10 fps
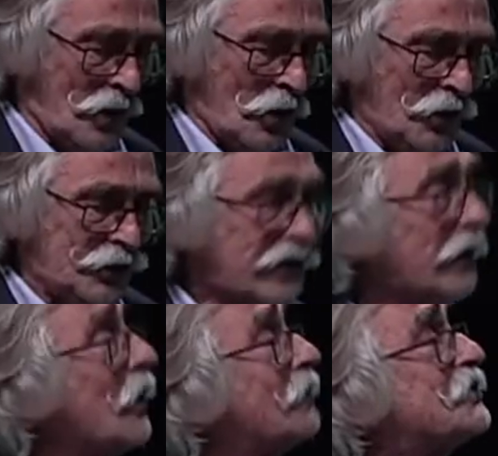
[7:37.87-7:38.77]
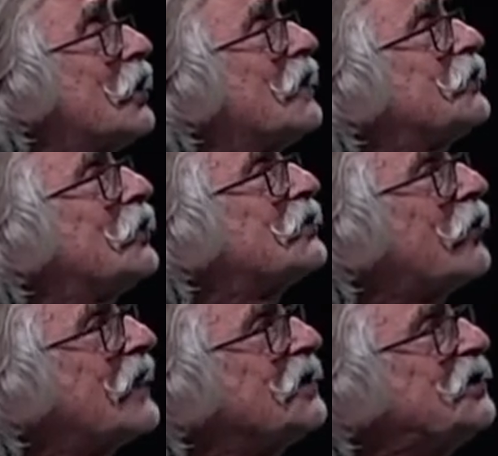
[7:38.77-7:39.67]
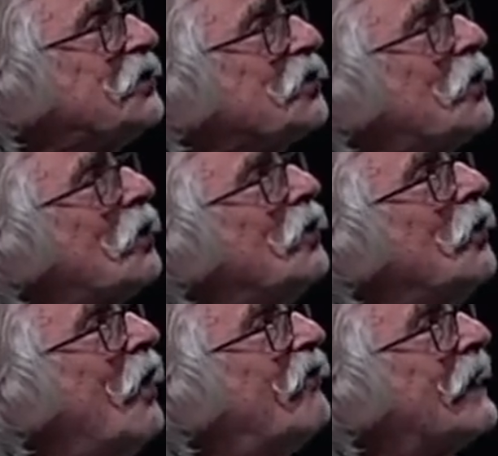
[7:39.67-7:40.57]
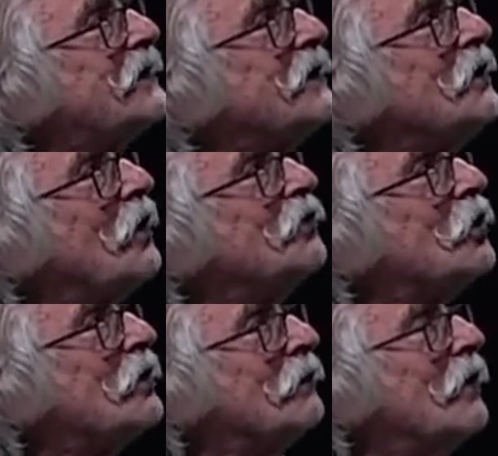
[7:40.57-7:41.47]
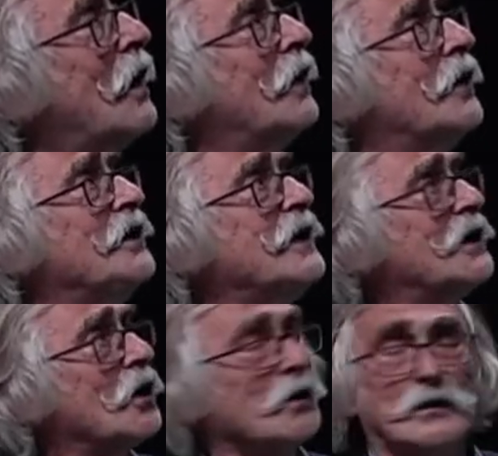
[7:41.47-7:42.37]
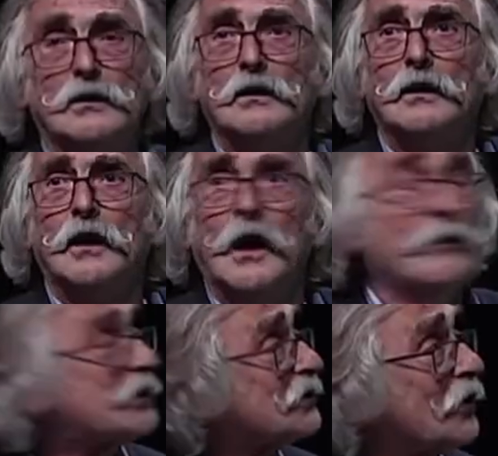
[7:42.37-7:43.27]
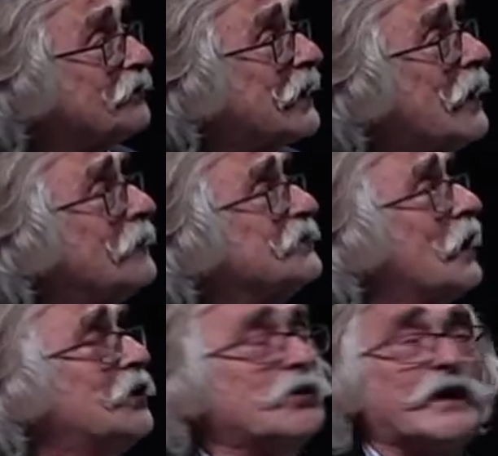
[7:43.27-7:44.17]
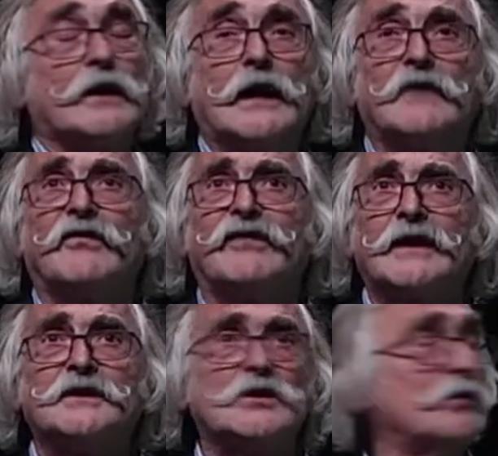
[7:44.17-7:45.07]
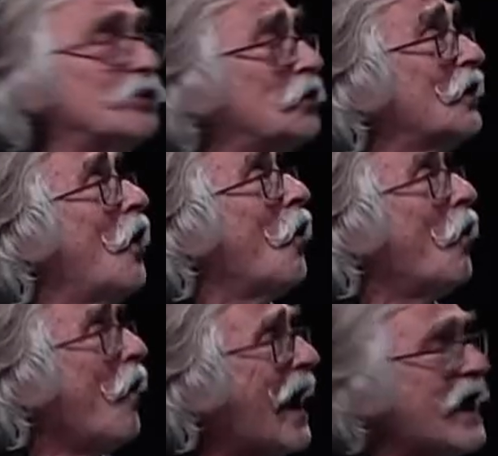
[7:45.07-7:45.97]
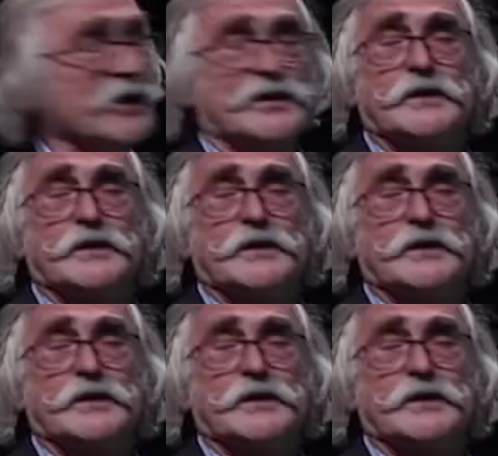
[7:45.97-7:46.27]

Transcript: You can observe the traditional fatty lobule, yellow. But sometimes you can have fatty lobule, white.